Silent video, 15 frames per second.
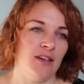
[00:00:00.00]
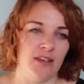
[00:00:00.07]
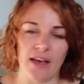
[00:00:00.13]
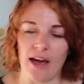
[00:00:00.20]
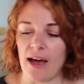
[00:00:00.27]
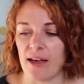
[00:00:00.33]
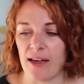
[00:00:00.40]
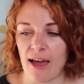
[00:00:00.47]

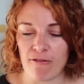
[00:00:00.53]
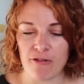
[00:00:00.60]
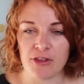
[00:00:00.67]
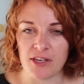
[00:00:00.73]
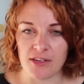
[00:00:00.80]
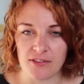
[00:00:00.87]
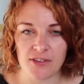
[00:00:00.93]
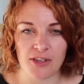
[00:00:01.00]
yeah,
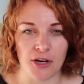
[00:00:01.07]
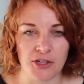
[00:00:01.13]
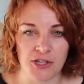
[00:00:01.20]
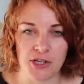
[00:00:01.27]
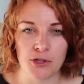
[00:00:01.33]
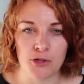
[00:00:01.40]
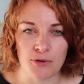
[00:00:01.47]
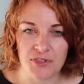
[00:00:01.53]
everything's
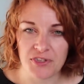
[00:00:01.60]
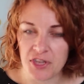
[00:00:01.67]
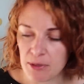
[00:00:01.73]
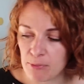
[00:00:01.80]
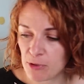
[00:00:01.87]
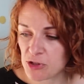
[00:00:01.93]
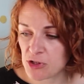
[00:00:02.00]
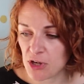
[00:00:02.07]
tucked into a
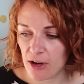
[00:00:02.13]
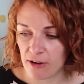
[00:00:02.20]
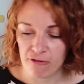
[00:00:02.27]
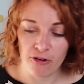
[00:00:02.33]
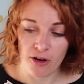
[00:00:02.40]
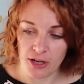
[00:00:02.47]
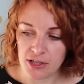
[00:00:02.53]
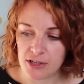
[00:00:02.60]
seam, which I
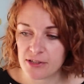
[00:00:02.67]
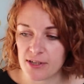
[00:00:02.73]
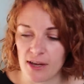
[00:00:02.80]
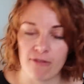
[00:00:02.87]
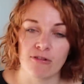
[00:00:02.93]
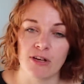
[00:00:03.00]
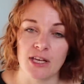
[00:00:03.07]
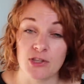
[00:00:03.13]
find
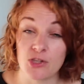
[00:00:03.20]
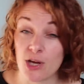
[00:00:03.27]
definitely in